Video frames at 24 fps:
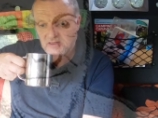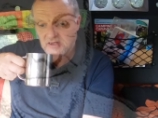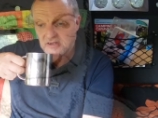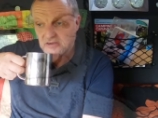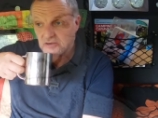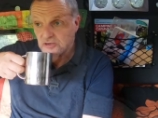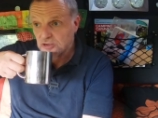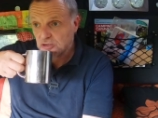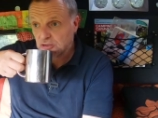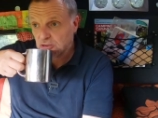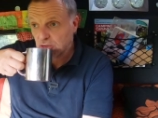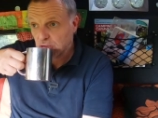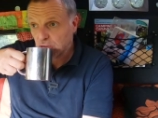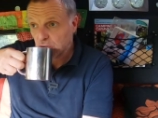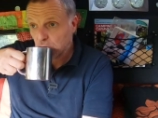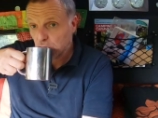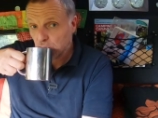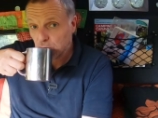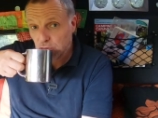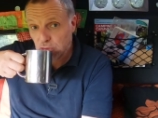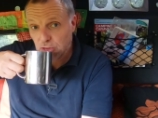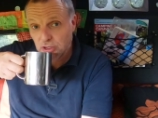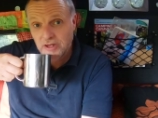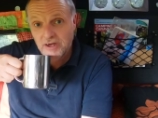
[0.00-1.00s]
in, shouldn't I?
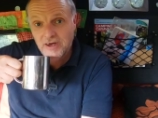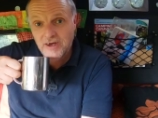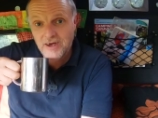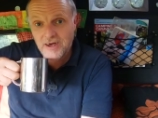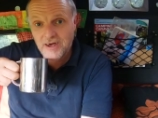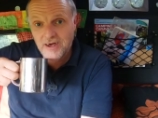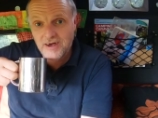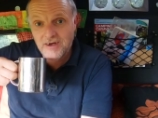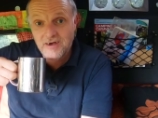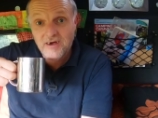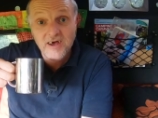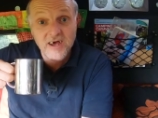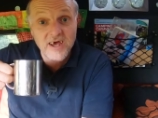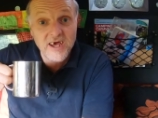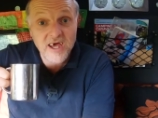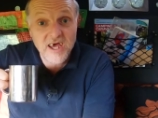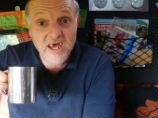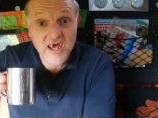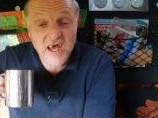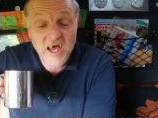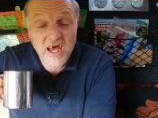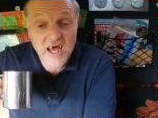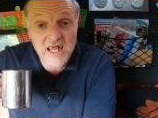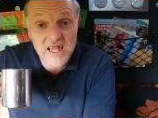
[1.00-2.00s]

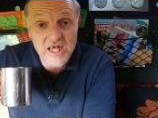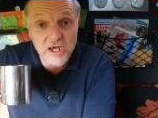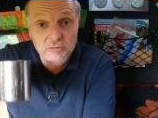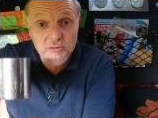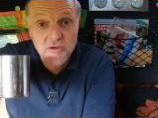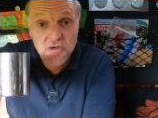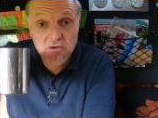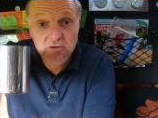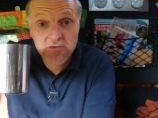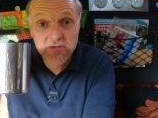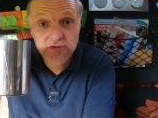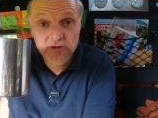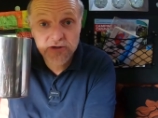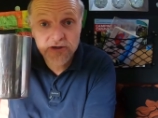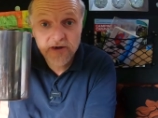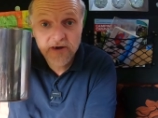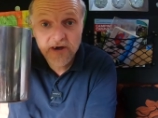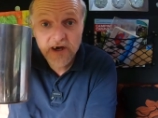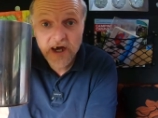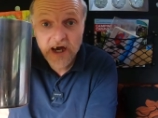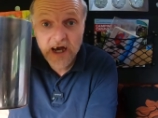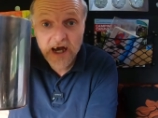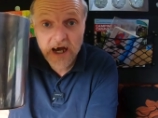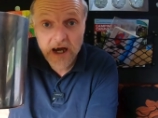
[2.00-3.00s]
Hello guys,
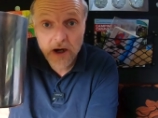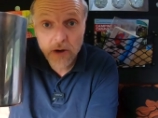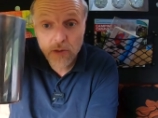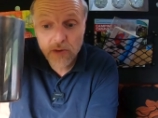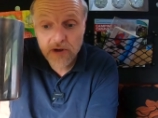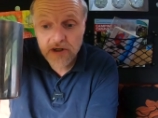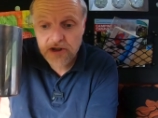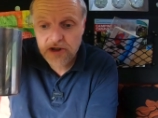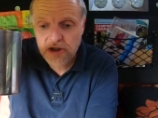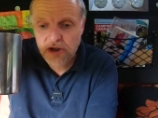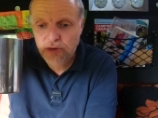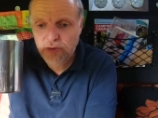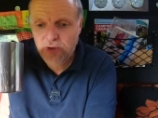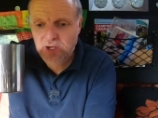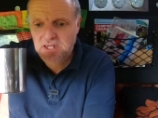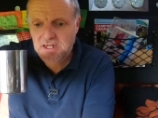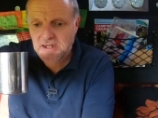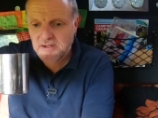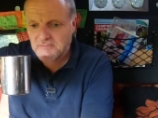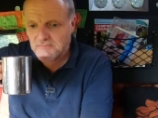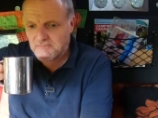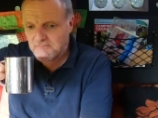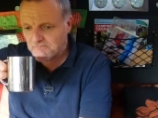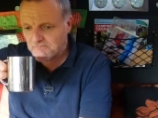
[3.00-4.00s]
how we doing?